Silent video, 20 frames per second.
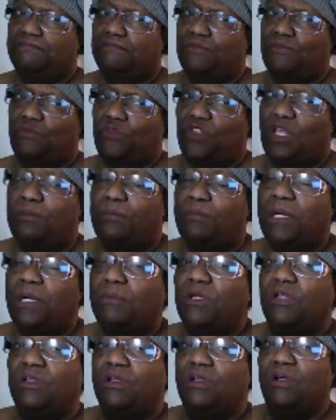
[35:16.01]
Now remember,
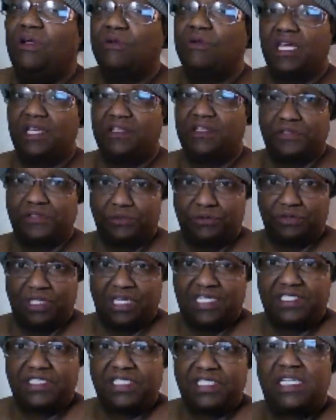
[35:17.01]
okay, so let's
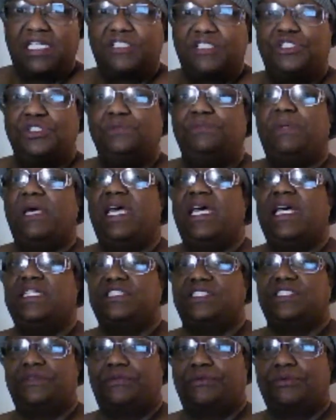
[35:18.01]
say that you
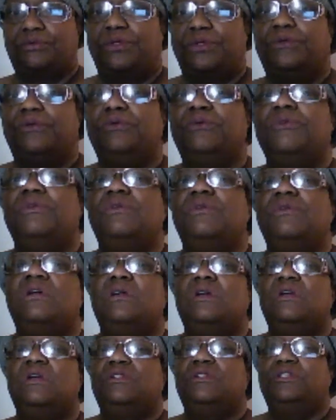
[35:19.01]
passing through.
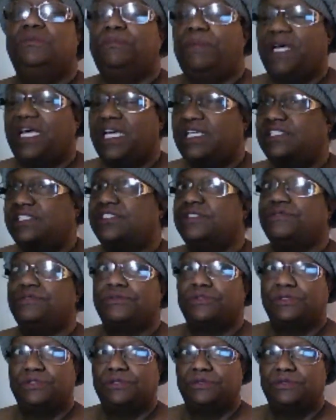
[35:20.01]
You passing
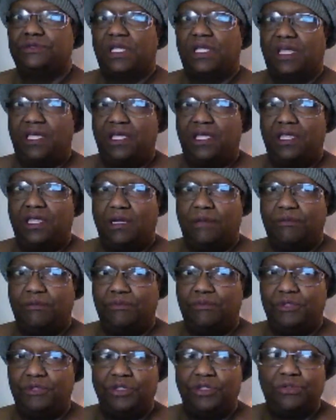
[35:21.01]
through and you
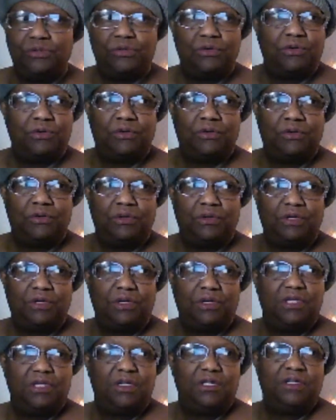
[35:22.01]
going to check
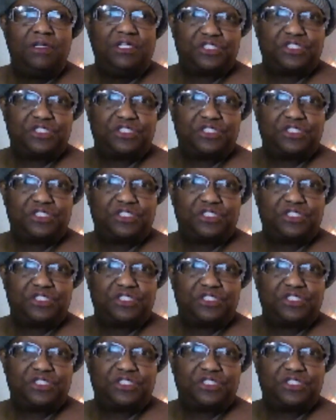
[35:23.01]
on them.